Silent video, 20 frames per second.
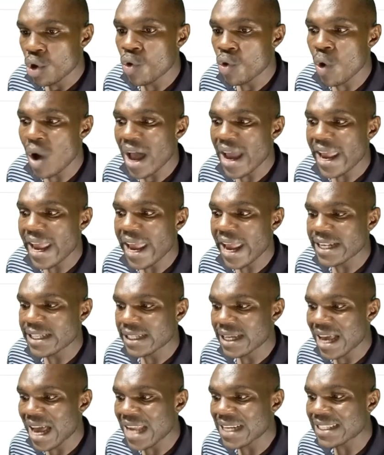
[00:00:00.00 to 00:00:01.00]
Go ahead
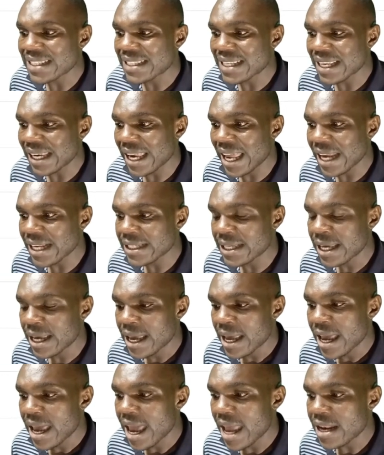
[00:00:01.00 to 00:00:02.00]
and select
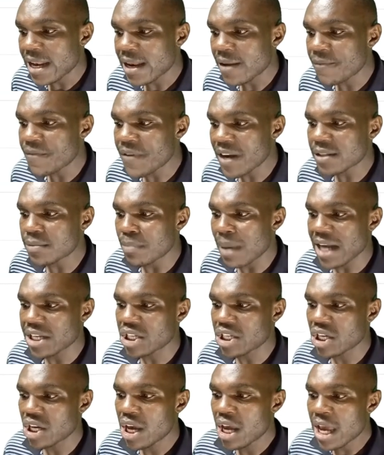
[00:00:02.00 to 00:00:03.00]
the first
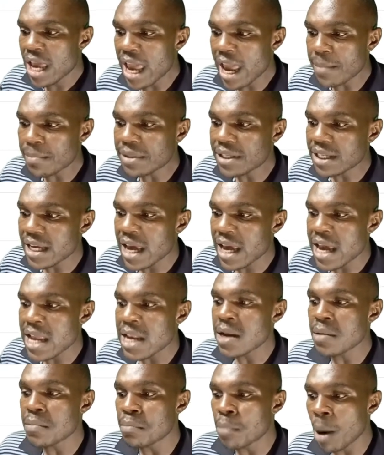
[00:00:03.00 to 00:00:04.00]
match,
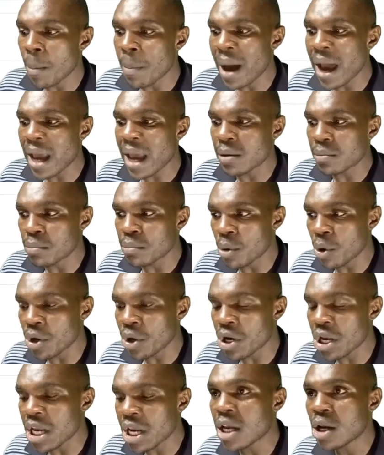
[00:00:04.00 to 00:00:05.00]
MTN mobile
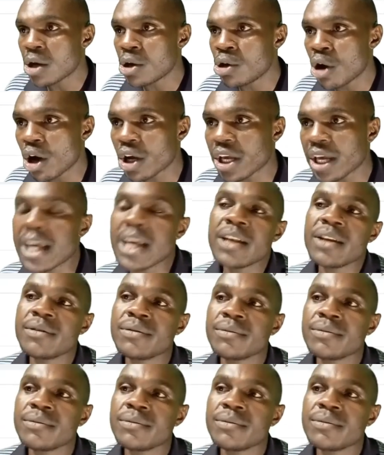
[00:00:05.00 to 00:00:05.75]
money login.